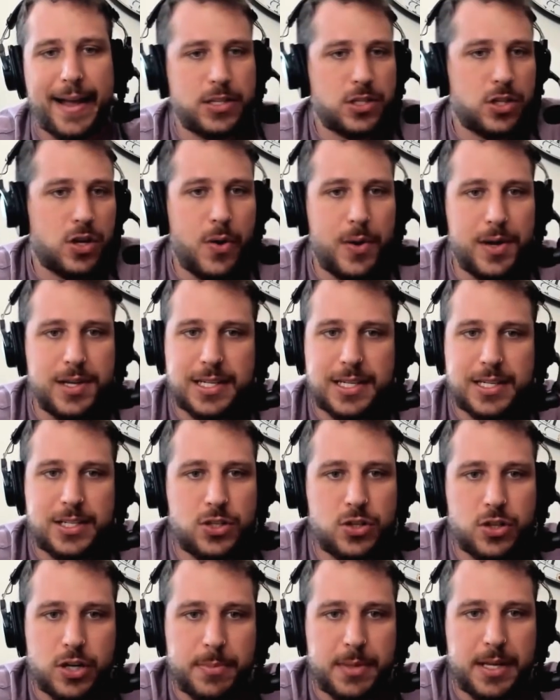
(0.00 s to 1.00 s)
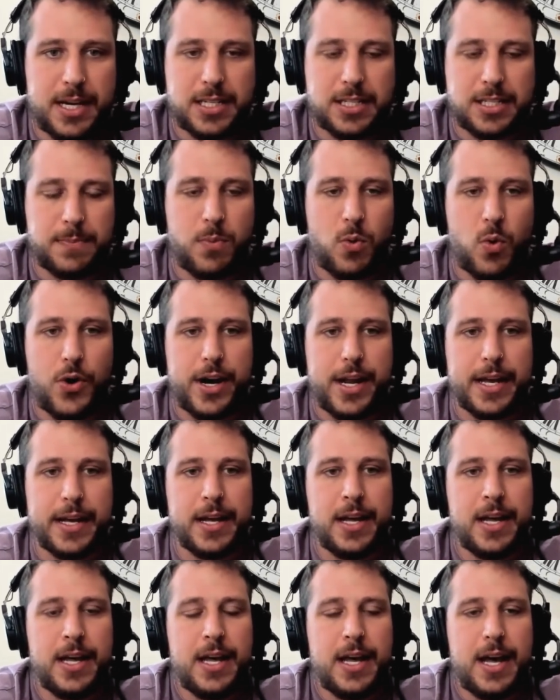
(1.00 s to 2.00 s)
It's always extremely
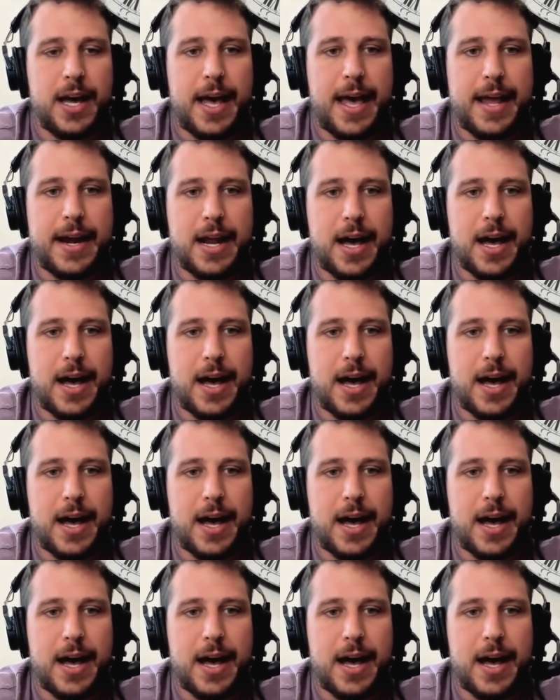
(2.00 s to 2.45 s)
disappointing and